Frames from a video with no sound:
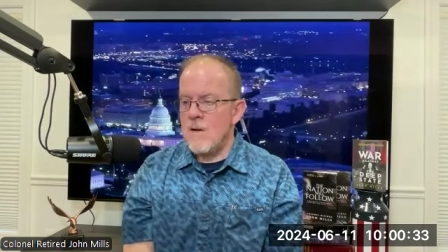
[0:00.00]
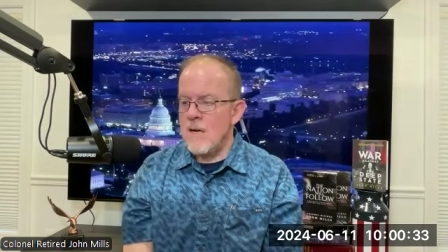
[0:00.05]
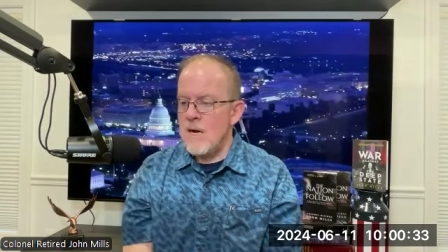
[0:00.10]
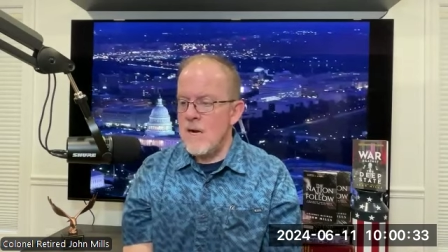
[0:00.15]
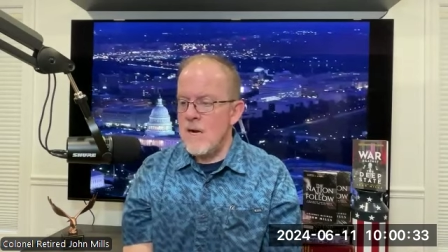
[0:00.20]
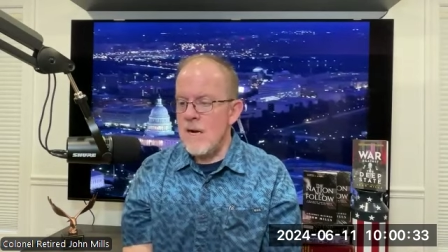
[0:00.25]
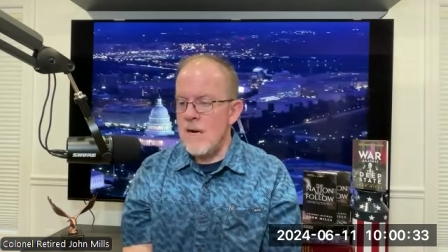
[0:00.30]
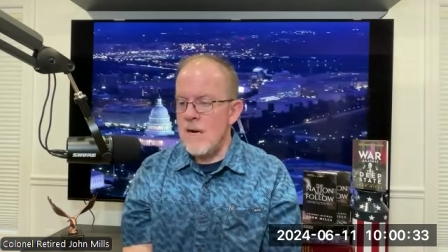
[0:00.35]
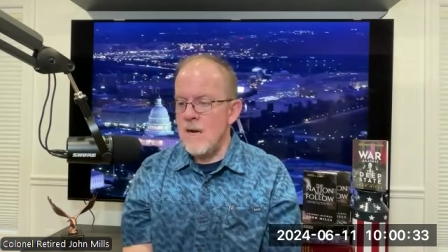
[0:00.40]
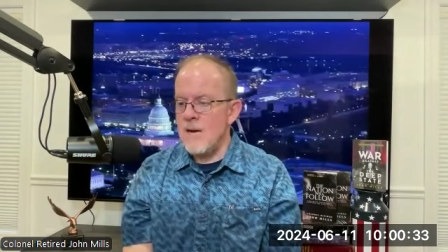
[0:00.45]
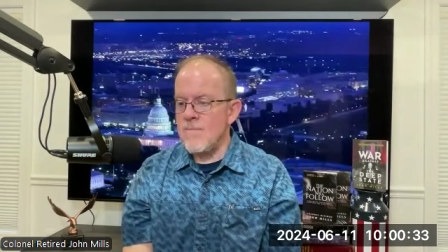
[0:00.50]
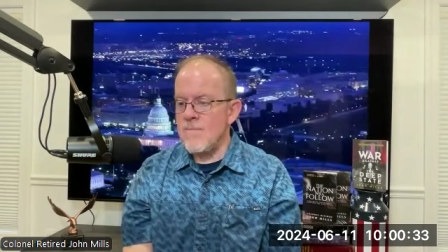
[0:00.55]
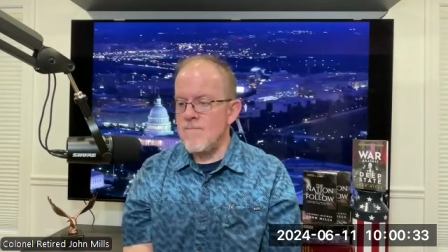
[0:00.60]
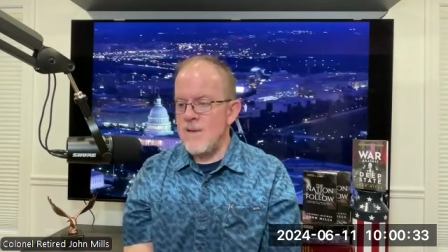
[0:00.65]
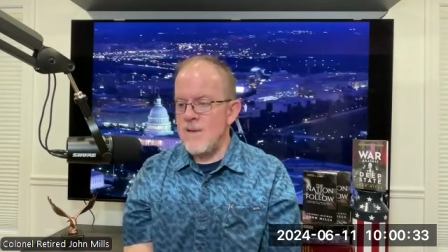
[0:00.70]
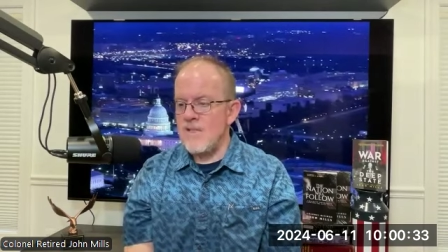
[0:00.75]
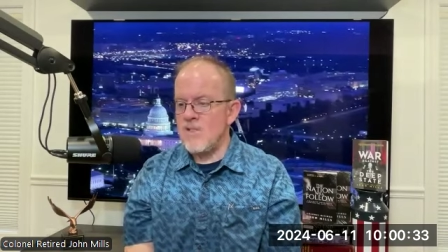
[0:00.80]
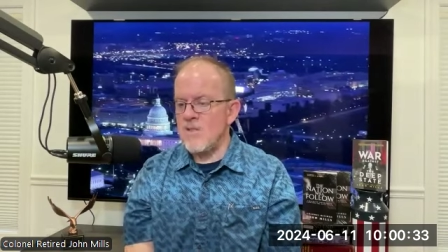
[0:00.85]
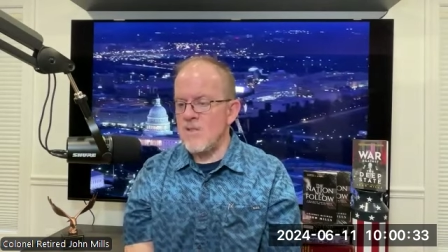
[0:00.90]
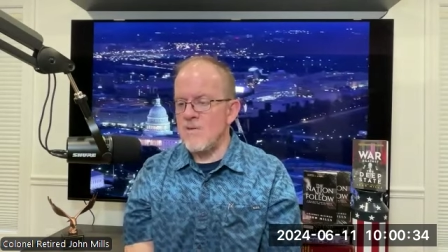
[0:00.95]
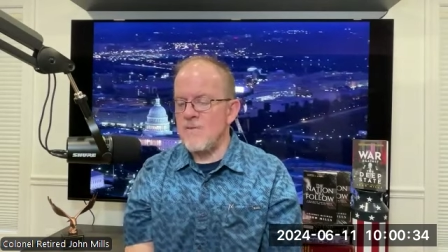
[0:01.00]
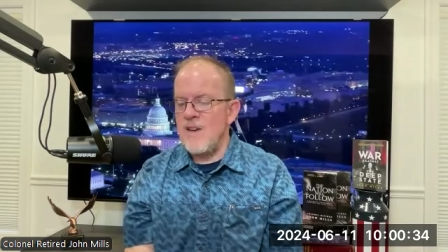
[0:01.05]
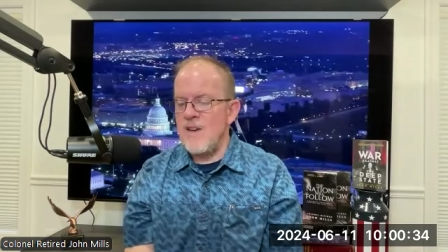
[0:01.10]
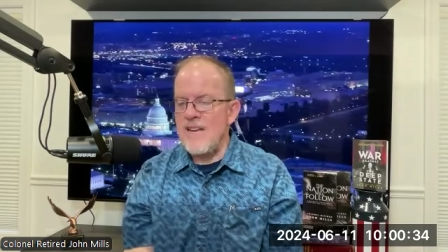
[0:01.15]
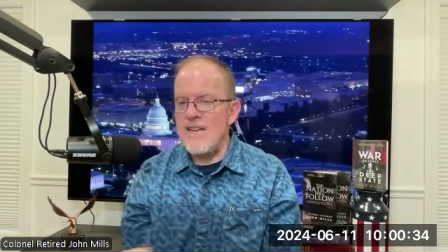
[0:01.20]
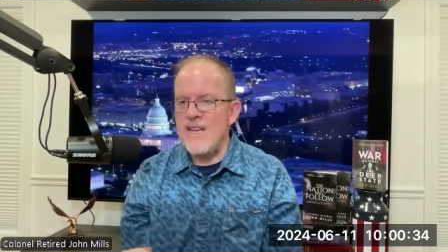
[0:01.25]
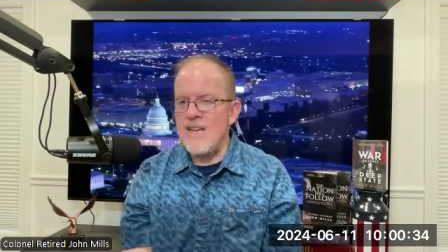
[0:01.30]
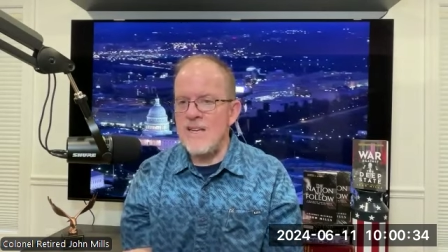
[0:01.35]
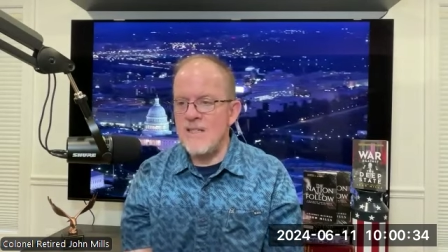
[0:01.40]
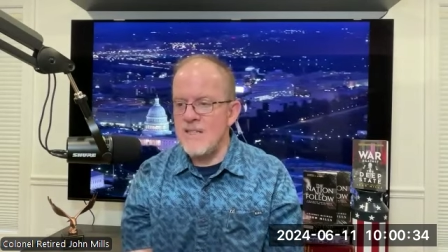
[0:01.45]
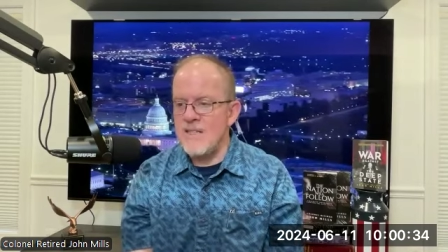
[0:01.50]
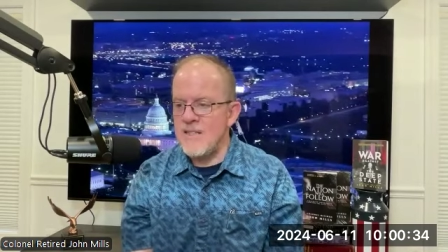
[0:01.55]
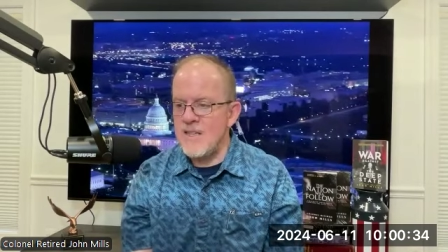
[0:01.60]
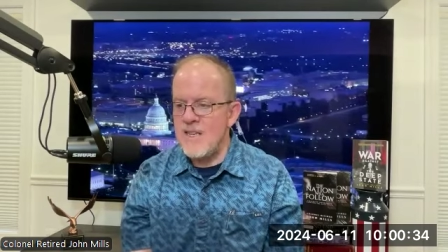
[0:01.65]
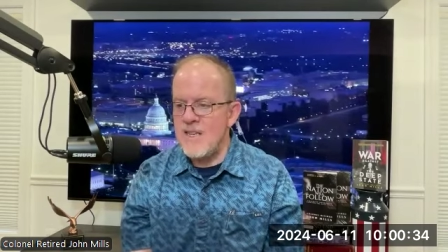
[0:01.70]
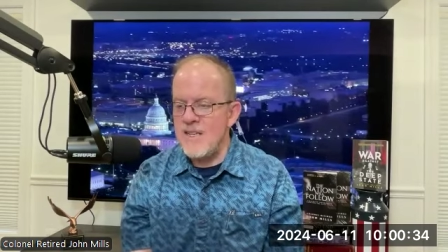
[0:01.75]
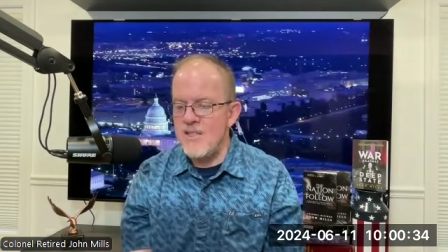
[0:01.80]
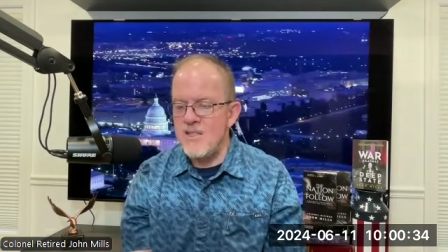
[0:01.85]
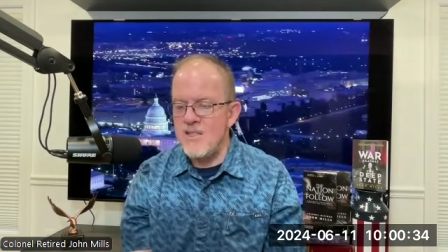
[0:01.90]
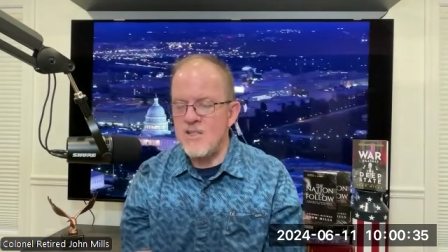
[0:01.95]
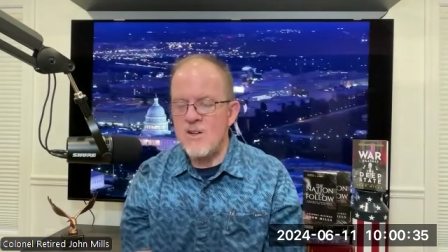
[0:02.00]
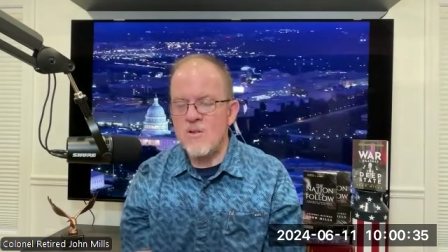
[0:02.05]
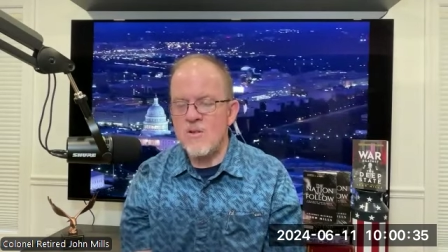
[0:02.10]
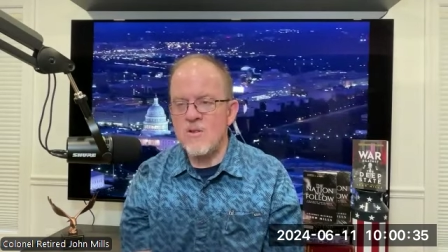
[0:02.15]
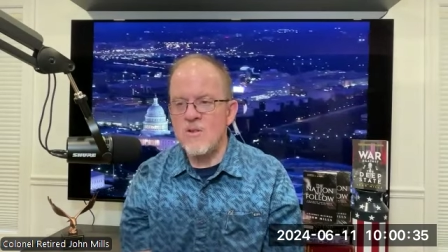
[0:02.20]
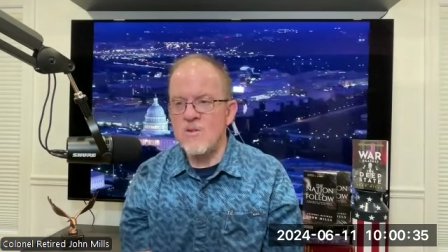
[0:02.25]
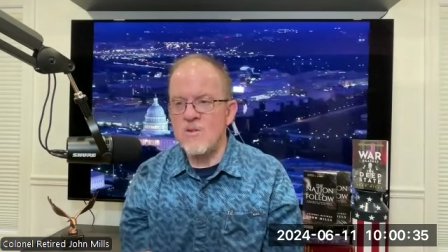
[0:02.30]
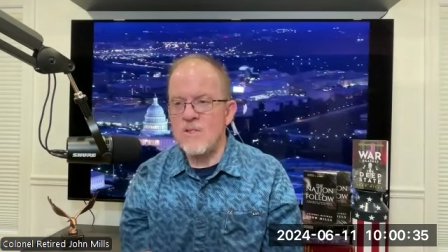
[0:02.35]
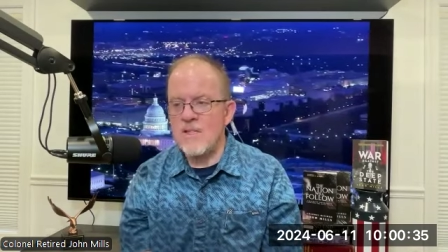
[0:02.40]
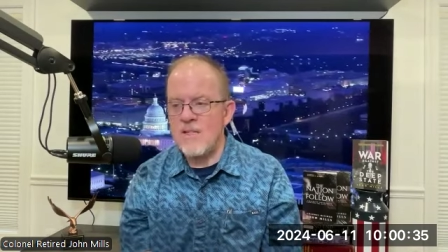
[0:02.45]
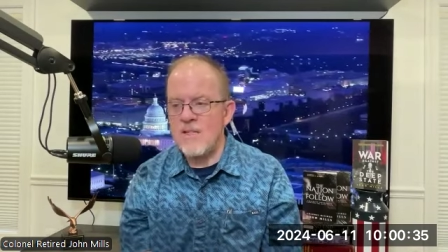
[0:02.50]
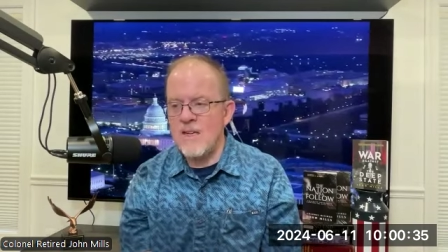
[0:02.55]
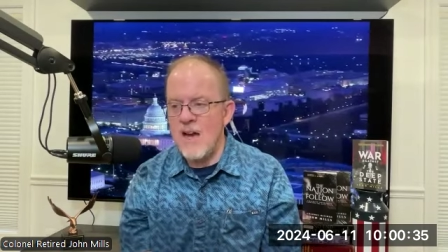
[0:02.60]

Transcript: uh, Pennsylvanians, Keystoneers,